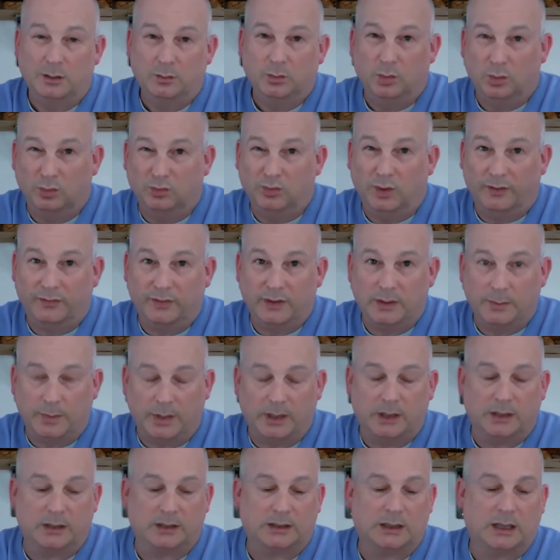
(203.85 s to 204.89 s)
will roughly
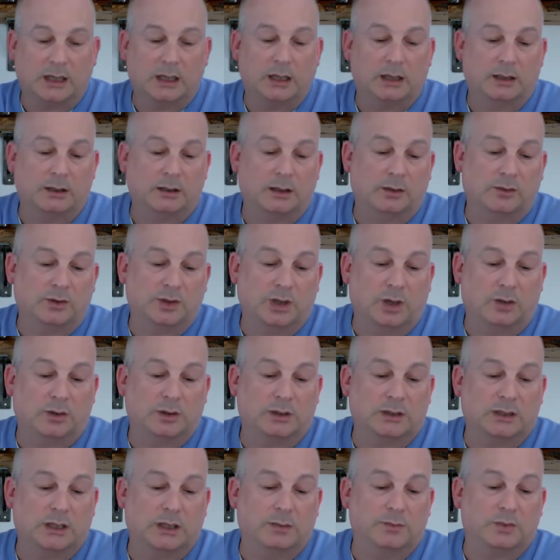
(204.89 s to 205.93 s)
be the same, show
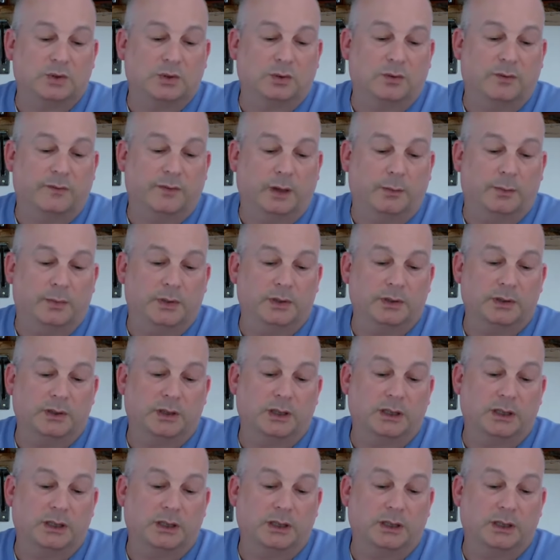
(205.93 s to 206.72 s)
the same sort of numbers.